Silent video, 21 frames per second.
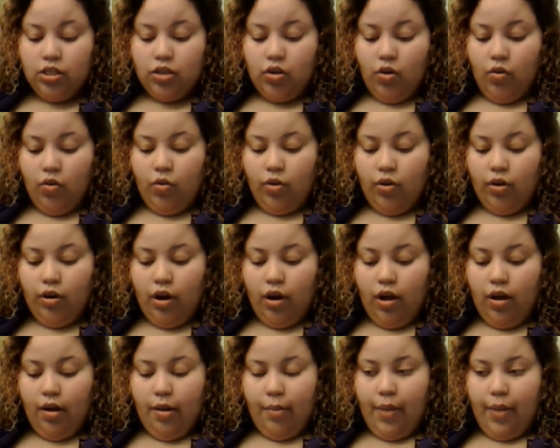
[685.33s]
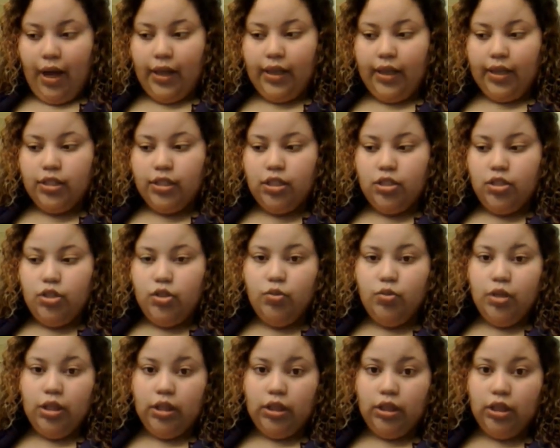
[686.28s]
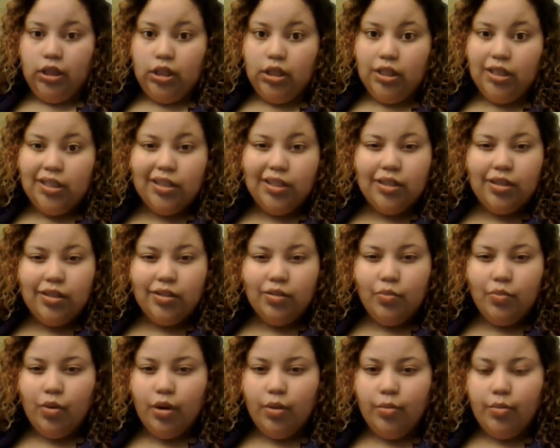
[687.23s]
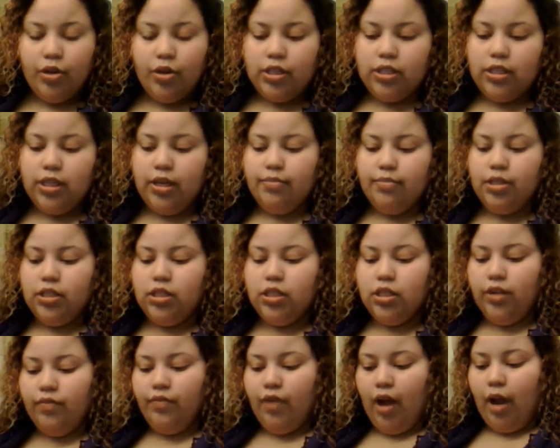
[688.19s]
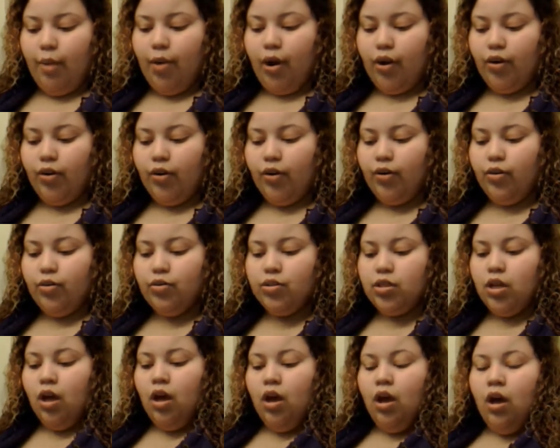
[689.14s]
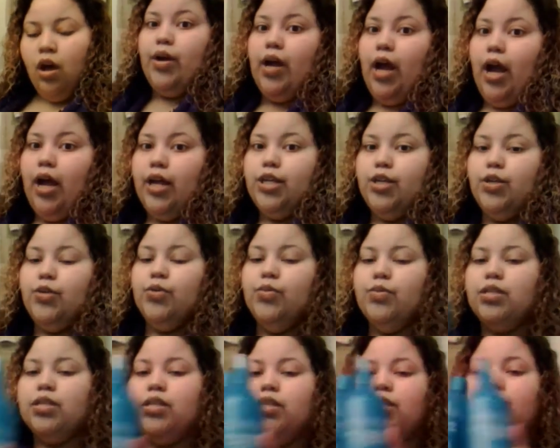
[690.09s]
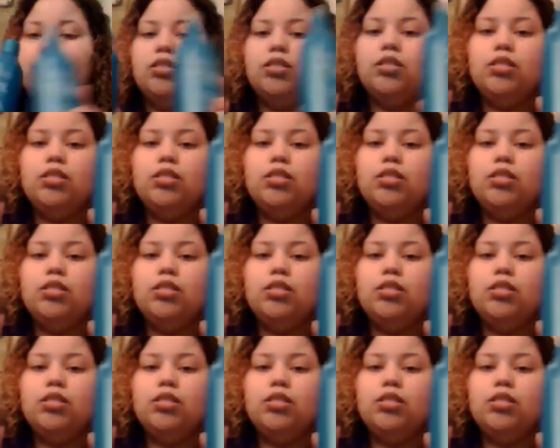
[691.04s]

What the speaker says: or I like to do one more step just to define my curls. What I use is